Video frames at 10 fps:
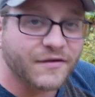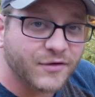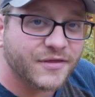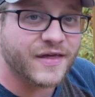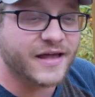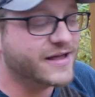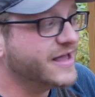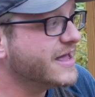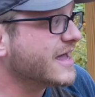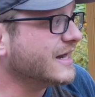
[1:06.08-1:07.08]
everything,
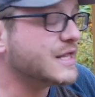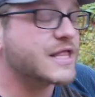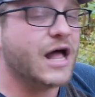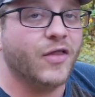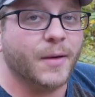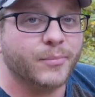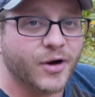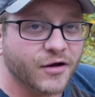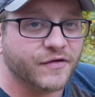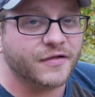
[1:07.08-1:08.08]
and it has held up
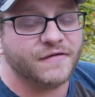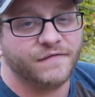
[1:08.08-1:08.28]
perfectly